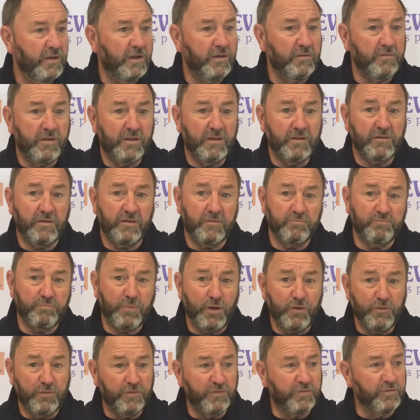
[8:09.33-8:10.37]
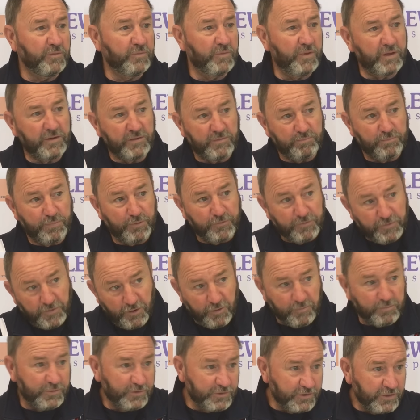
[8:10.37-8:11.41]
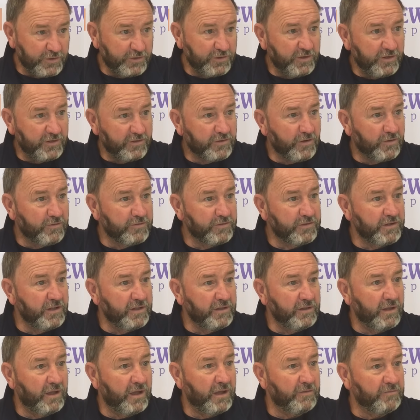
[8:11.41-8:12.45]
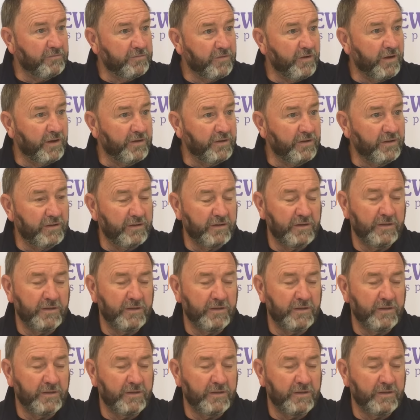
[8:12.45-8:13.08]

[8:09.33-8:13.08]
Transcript: And, then, and both of them, their preferred position is obviously up front.